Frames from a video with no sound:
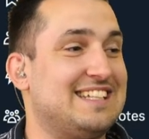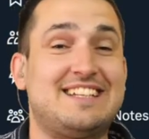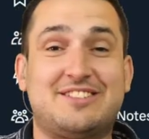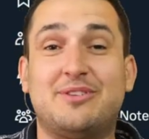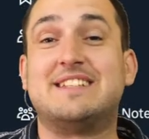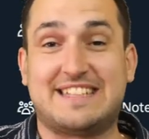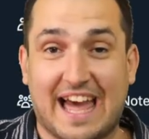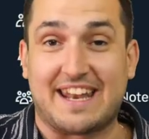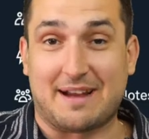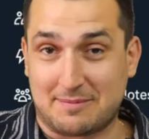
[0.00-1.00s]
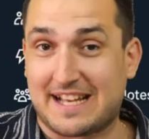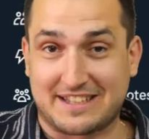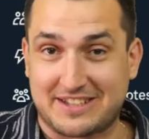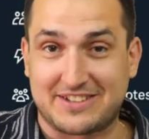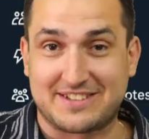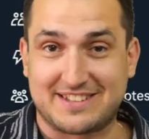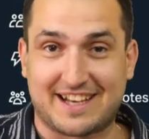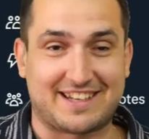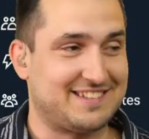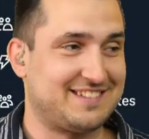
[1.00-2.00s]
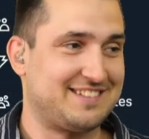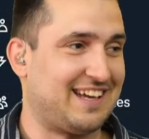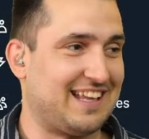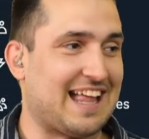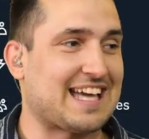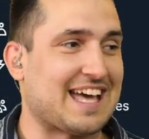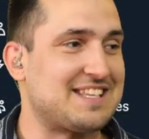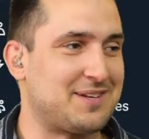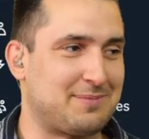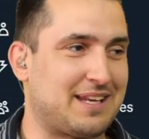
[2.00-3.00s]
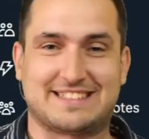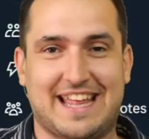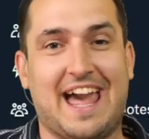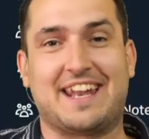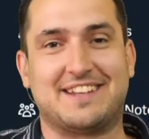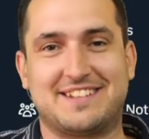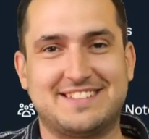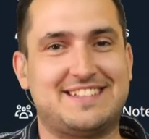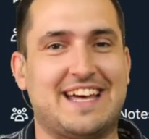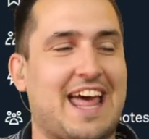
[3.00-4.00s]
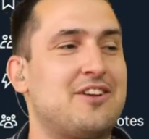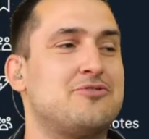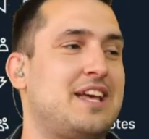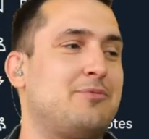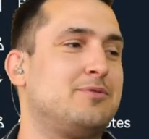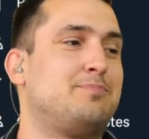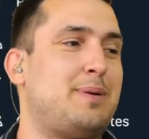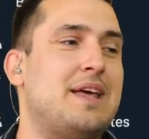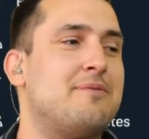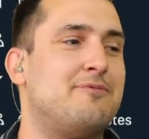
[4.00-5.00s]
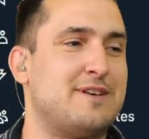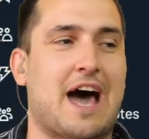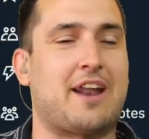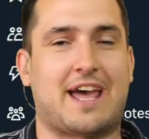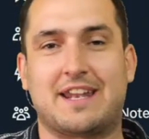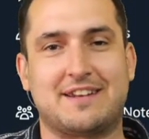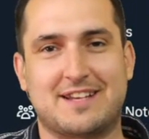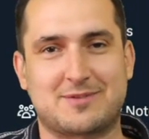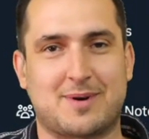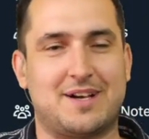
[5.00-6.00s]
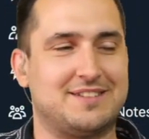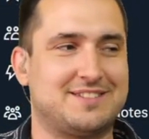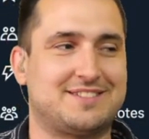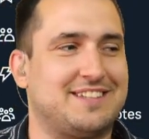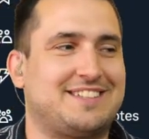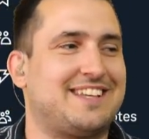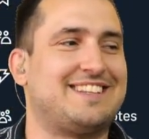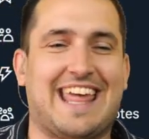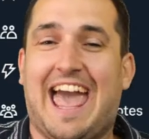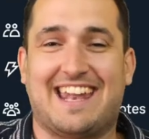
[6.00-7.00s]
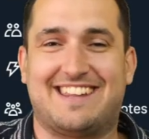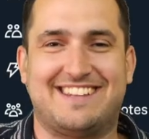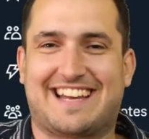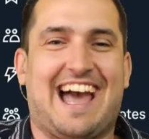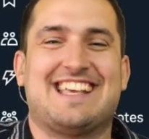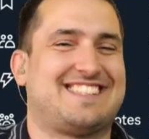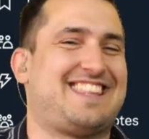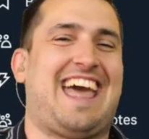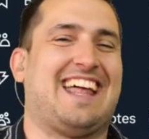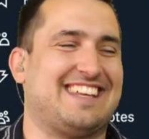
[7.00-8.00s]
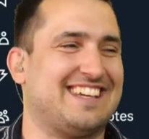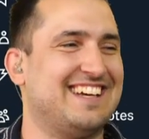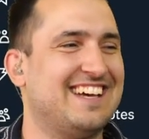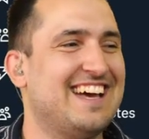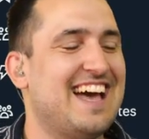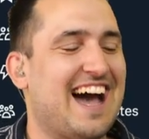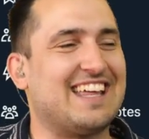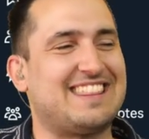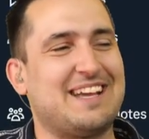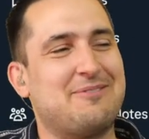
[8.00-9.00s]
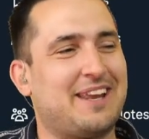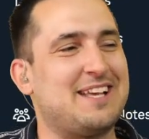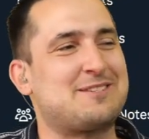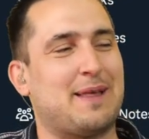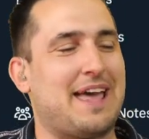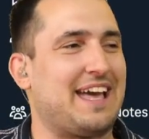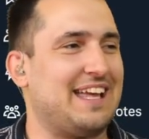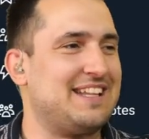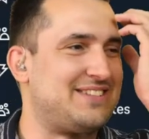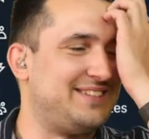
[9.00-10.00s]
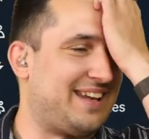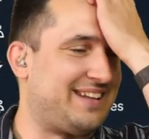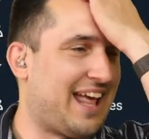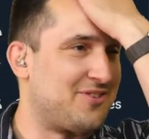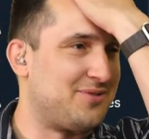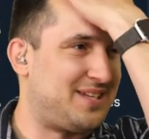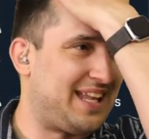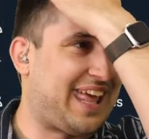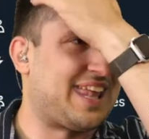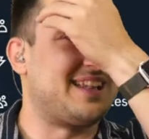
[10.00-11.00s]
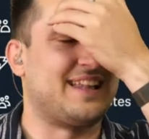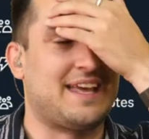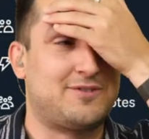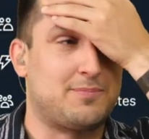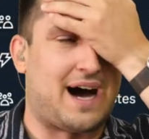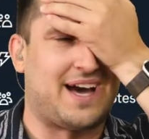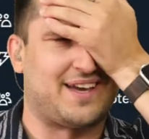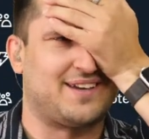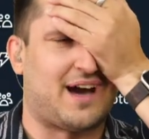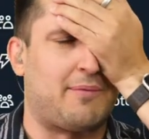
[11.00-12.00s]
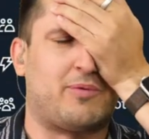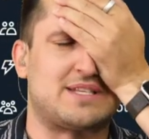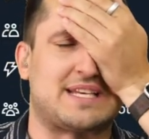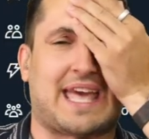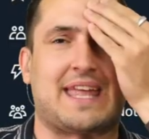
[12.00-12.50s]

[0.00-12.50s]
This dude is dead, I'm telling you. Like, I like Ansem, but he's dead. He's dead. Andrew Tate would beat him without a hand as well. He's dead. The guy is dead. I think what he's playing into that Andrew Tate can't leave Dubai. I mean, what is it?